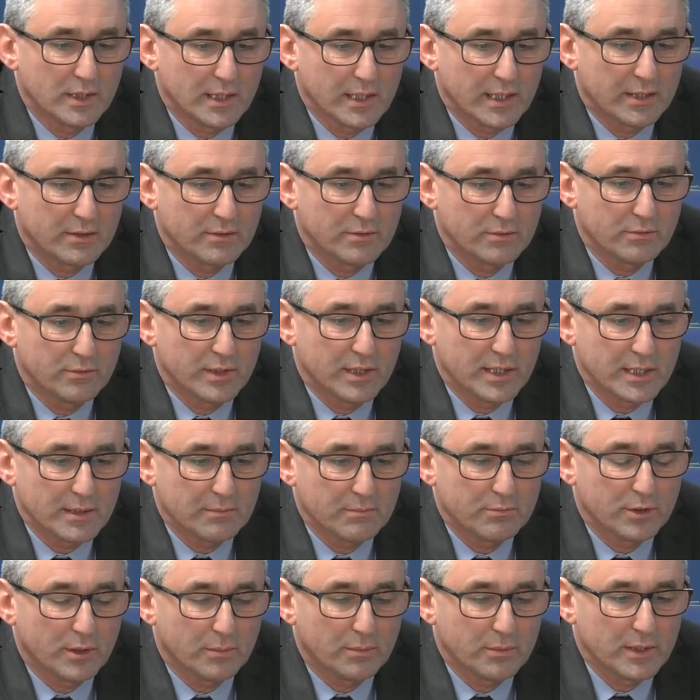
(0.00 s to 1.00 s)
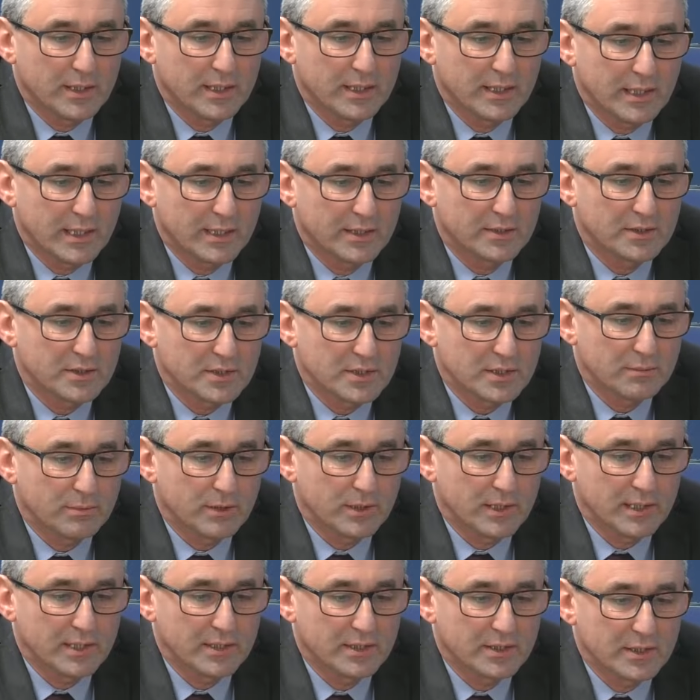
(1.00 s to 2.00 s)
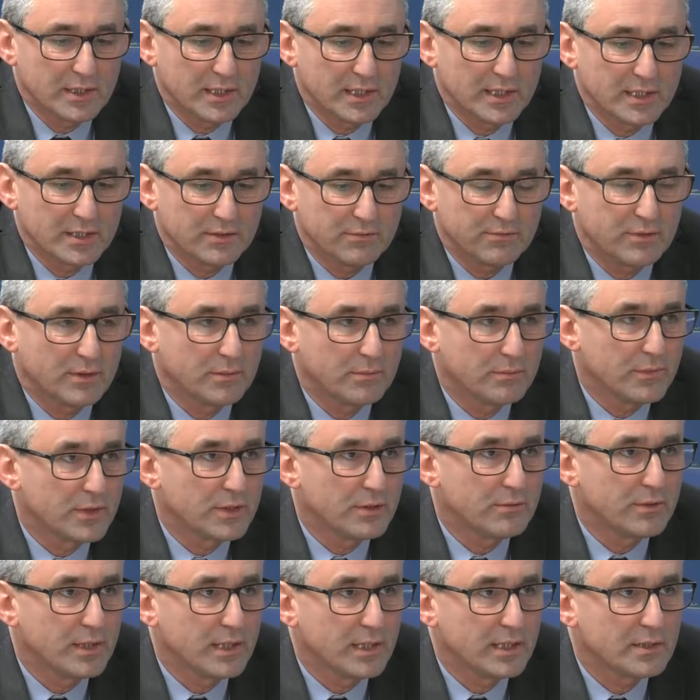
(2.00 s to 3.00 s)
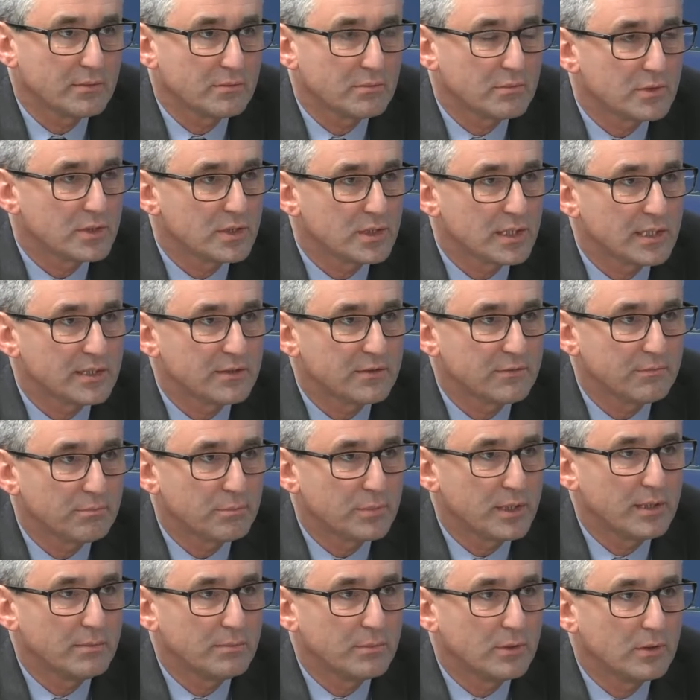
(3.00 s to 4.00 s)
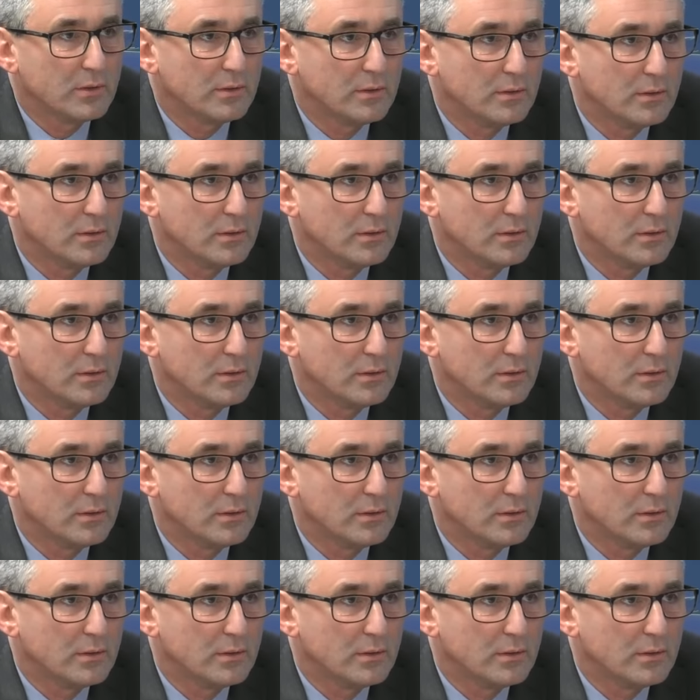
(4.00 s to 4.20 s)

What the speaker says: hadn't read it properly and hadn't supplied data from the right set of people.